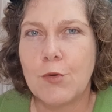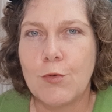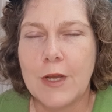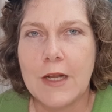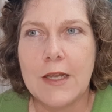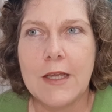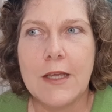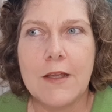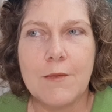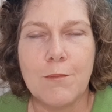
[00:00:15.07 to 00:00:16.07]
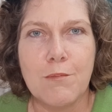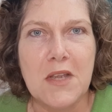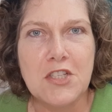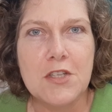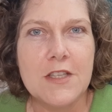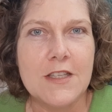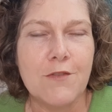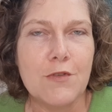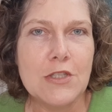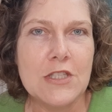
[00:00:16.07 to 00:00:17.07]
really measured the
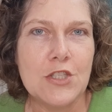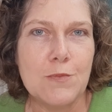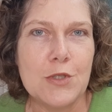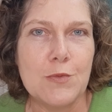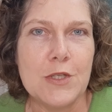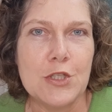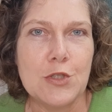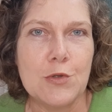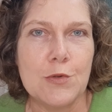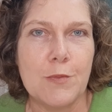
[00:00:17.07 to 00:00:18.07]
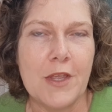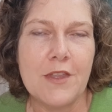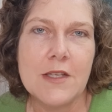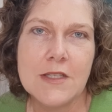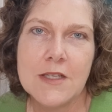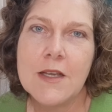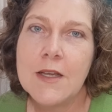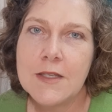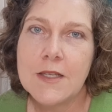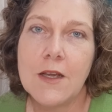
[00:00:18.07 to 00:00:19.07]
differences between the two methods.
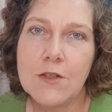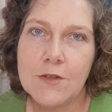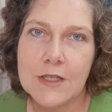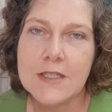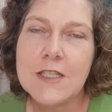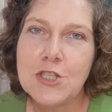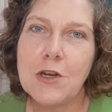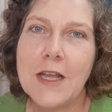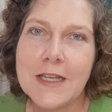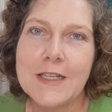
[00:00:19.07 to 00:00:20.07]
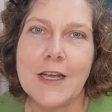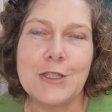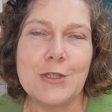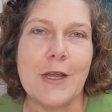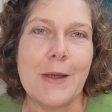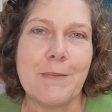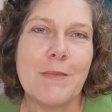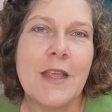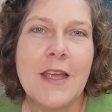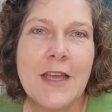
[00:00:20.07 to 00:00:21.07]
So this is your lucky day today.
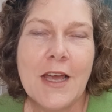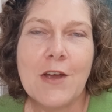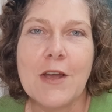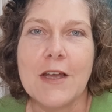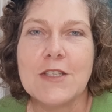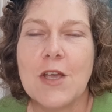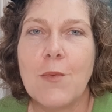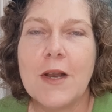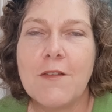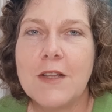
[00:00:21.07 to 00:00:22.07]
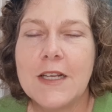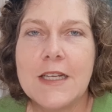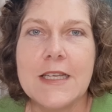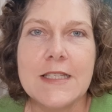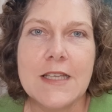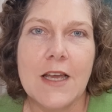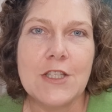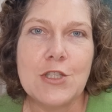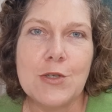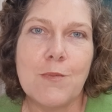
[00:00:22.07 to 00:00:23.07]
Okay, so what I've done is I
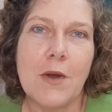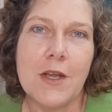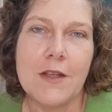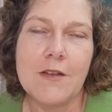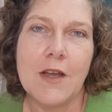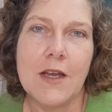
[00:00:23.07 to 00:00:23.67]
took my